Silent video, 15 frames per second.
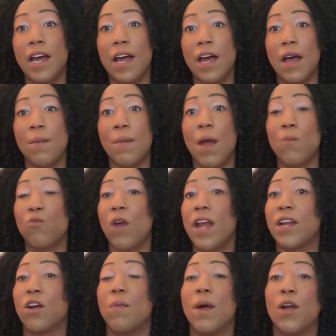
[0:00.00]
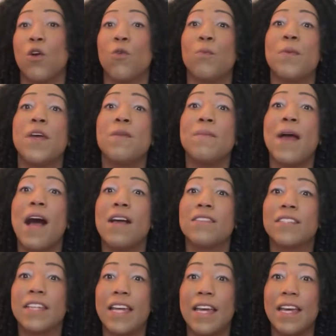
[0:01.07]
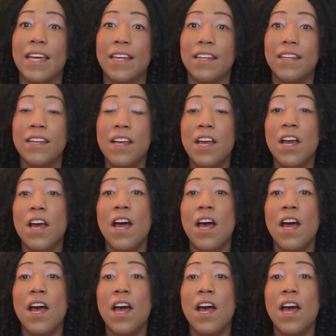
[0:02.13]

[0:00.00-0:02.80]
I'm writing on my old pen pals again.